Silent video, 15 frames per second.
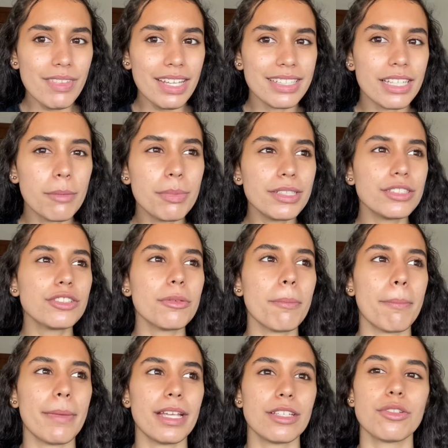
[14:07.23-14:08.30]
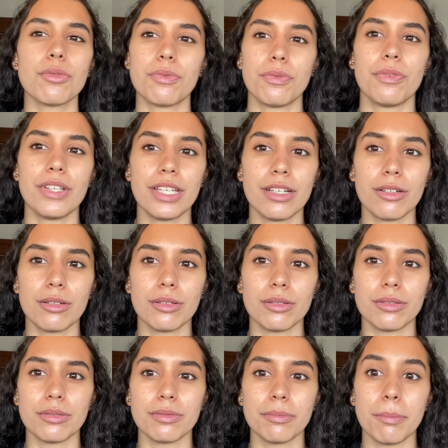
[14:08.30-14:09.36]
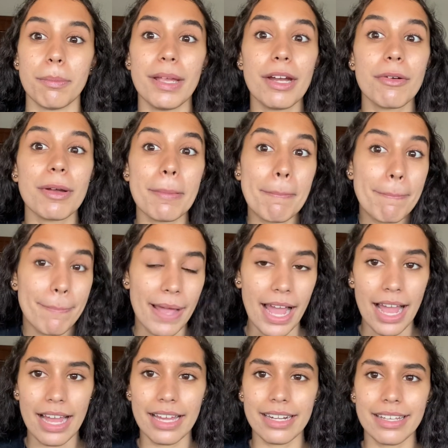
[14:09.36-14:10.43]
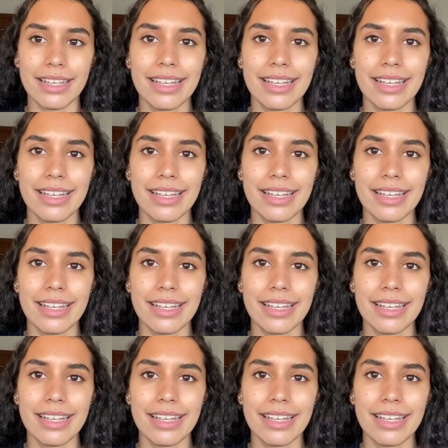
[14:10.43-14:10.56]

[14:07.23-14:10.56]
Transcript: That person made you feel very bad.